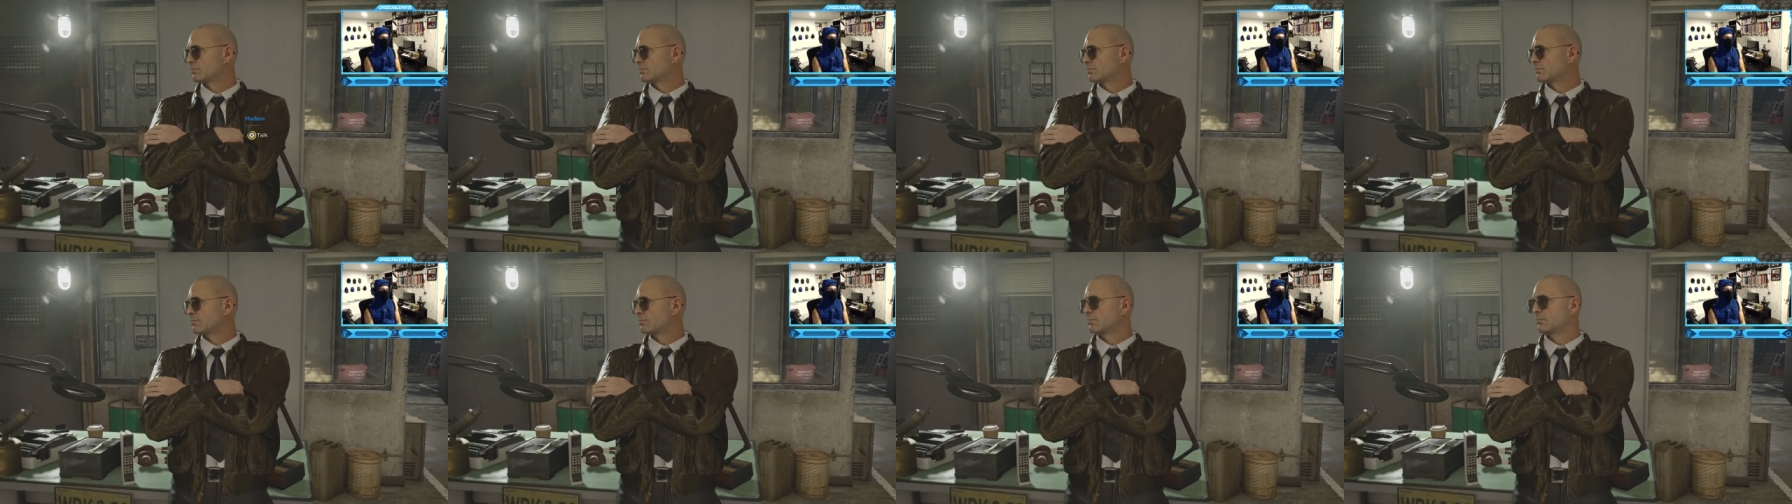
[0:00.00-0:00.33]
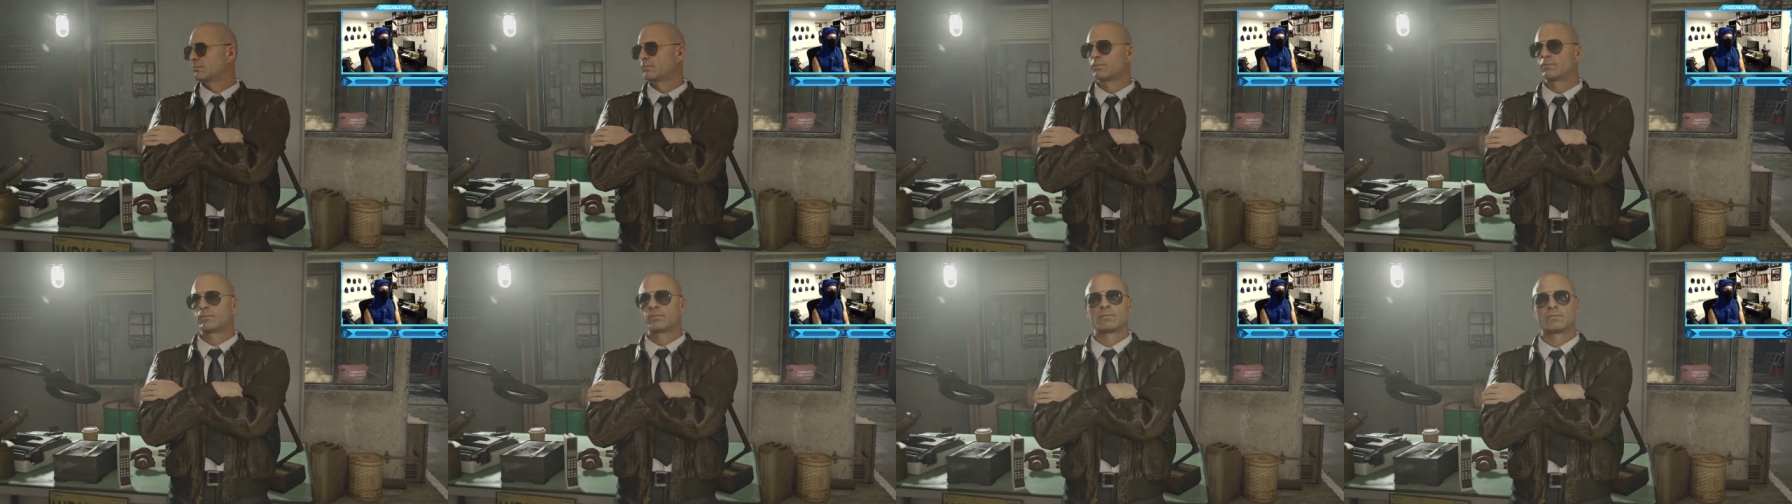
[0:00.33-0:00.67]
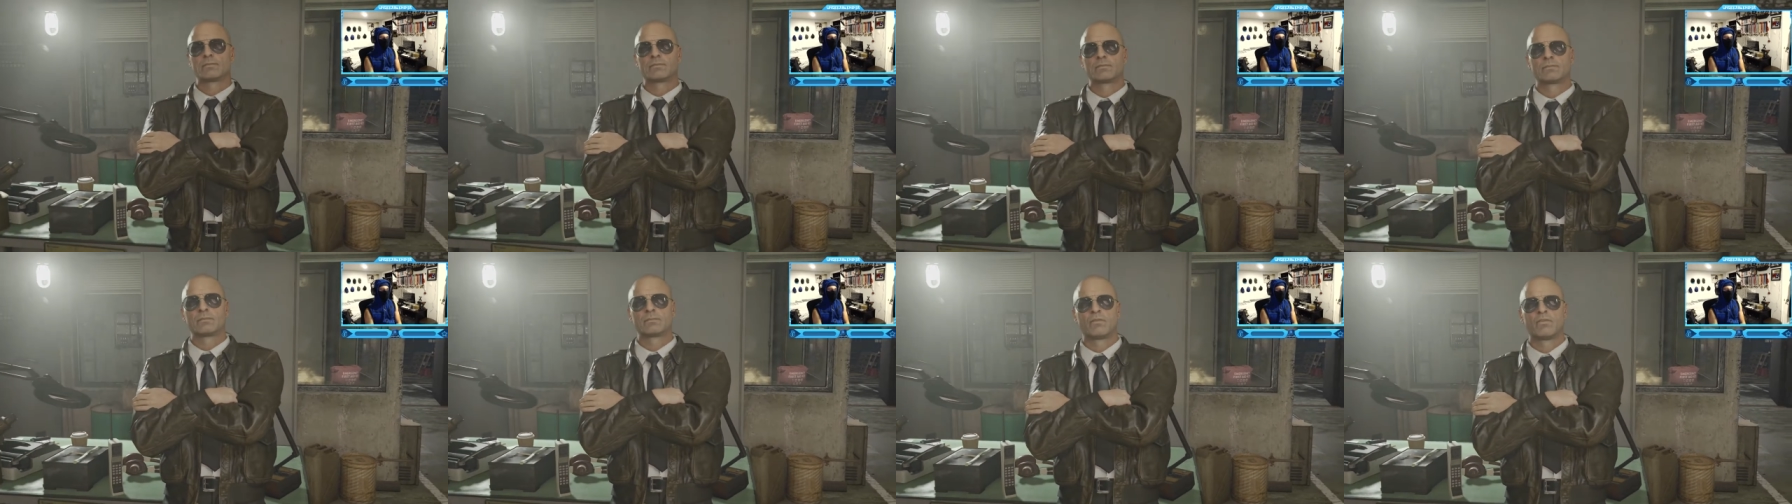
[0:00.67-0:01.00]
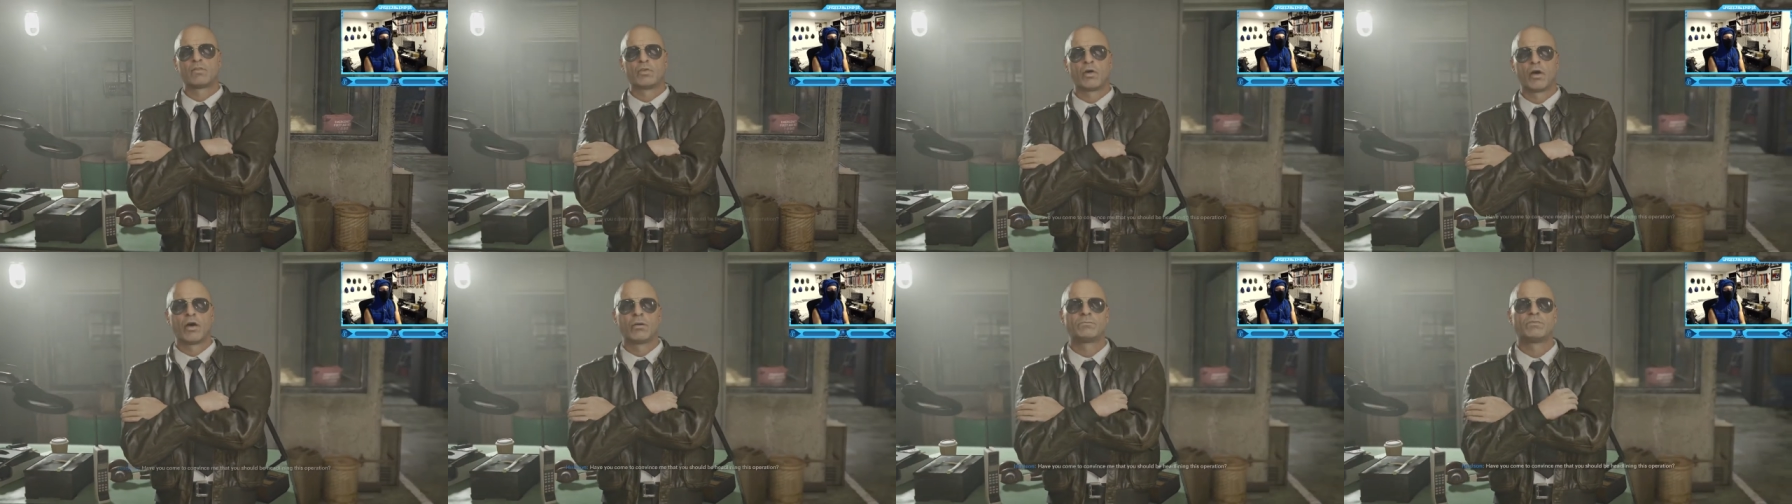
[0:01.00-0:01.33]
You need to talk, actually. Have
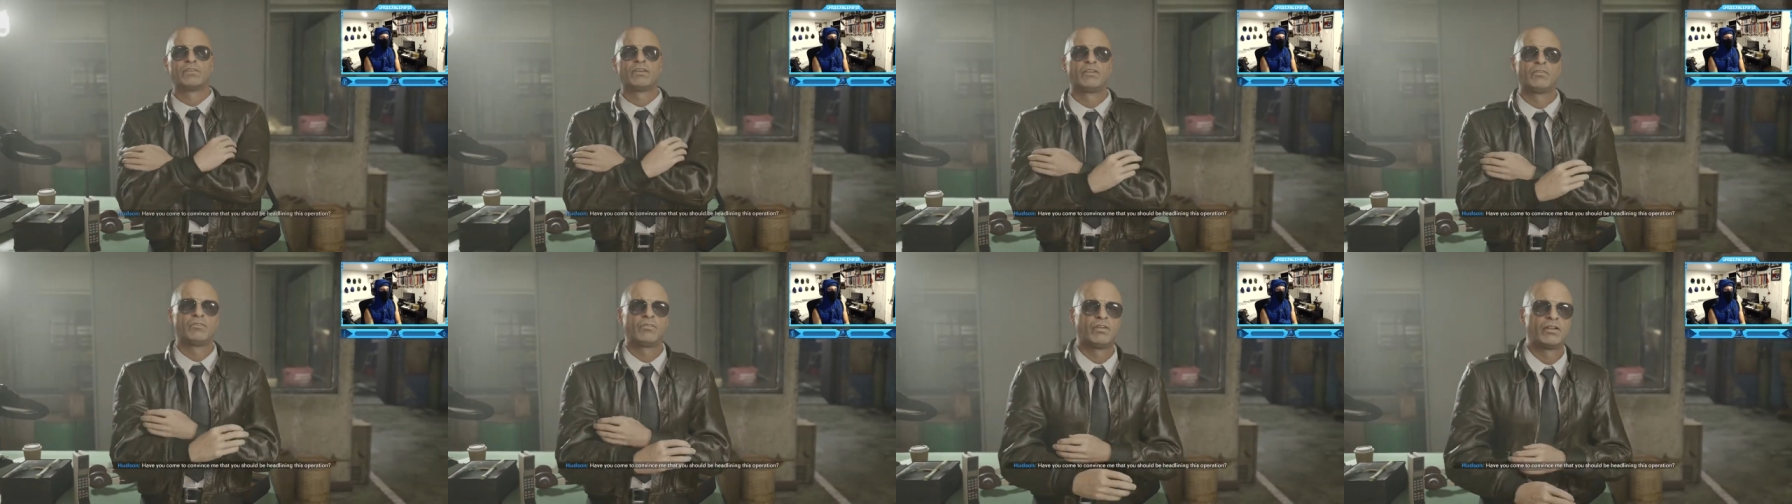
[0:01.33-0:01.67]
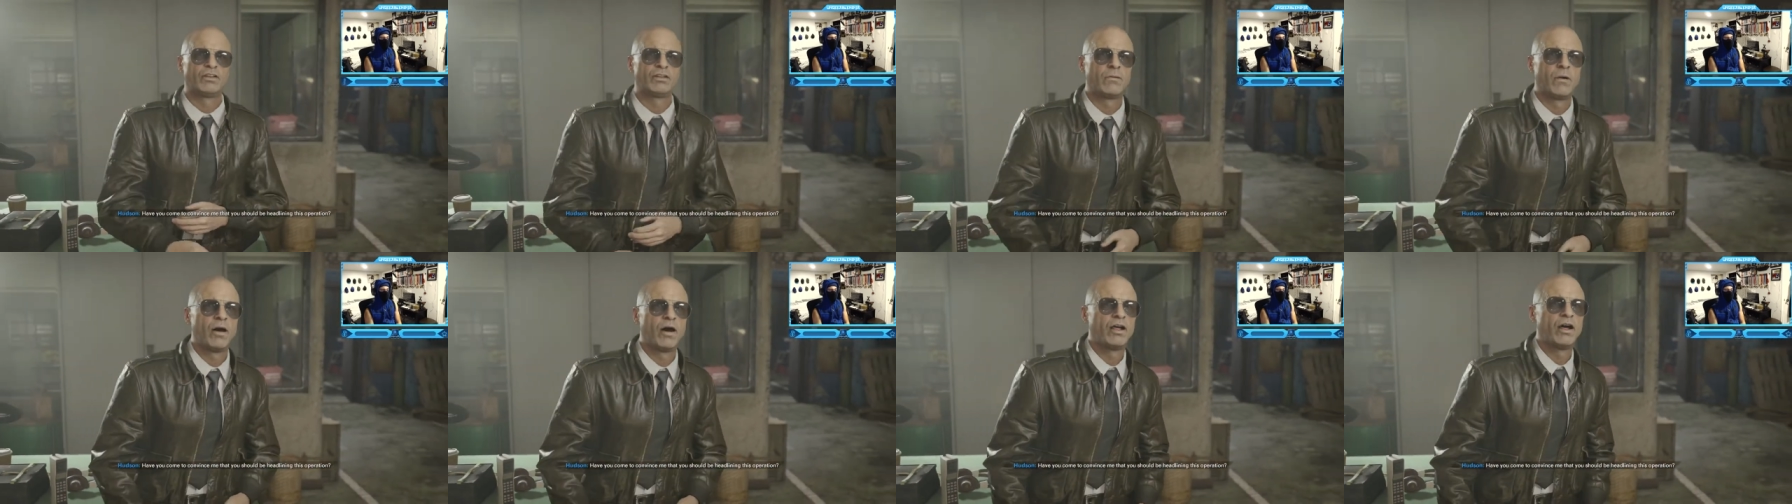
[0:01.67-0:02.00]
you come to convince me